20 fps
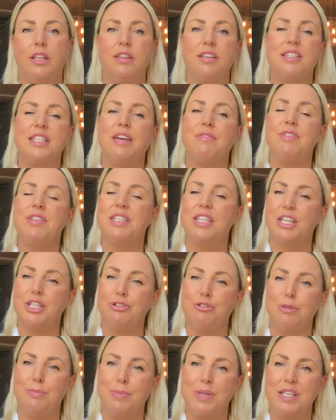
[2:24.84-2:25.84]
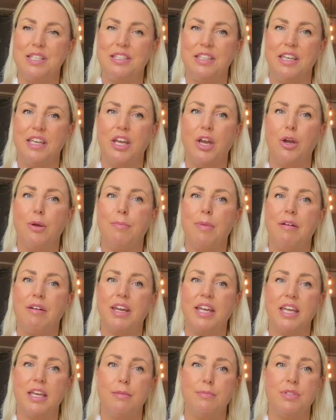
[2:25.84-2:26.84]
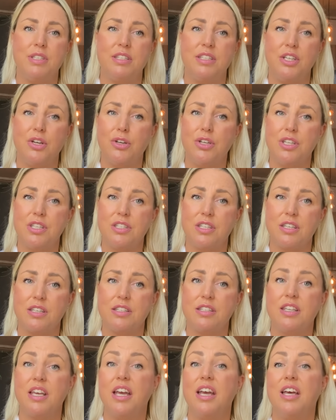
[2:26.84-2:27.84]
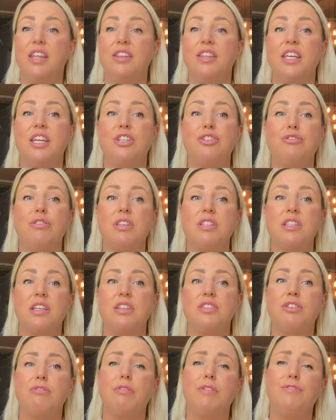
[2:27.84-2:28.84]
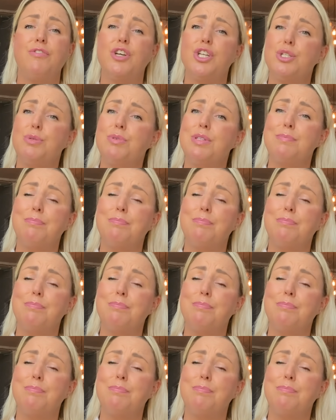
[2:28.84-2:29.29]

the 7th century BCE Homeric hymn to Dionysus, the Etruscans are referred to as